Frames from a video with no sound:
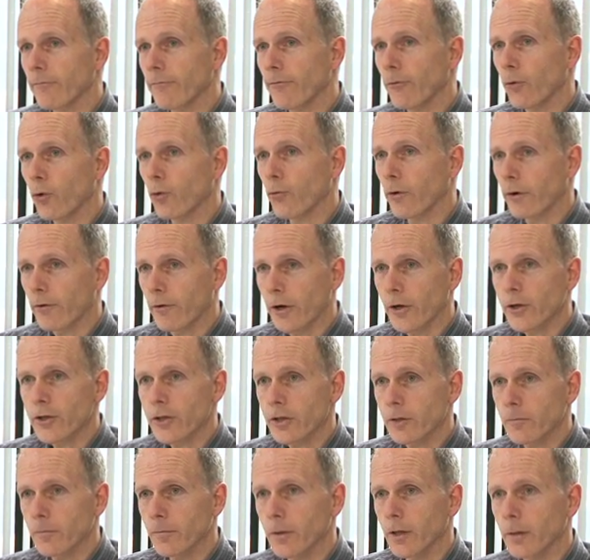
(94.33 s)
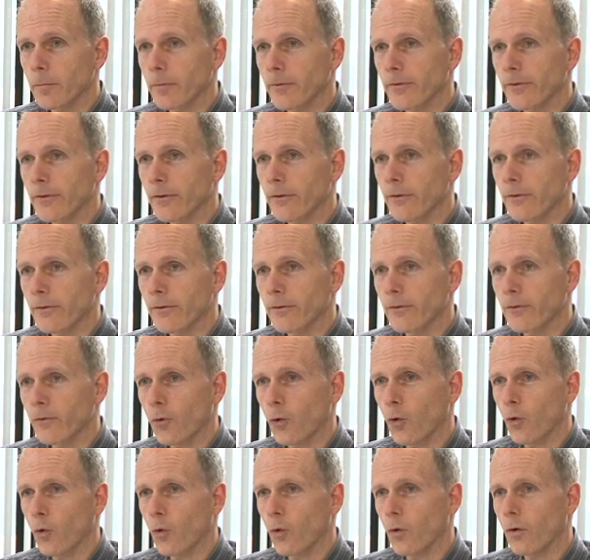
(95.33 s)
for regression purposes
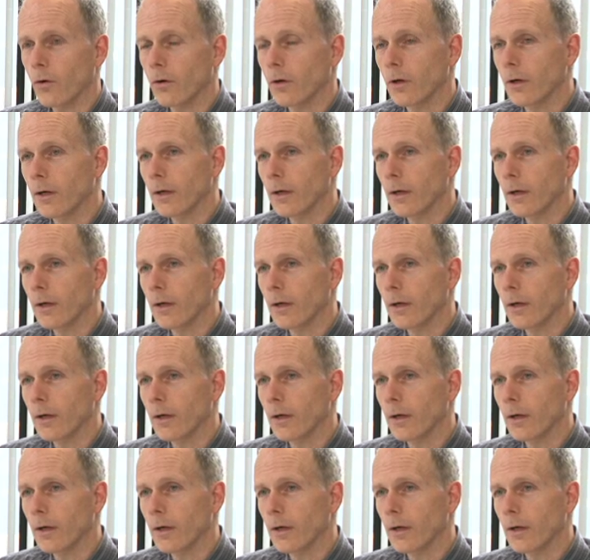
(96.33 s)
or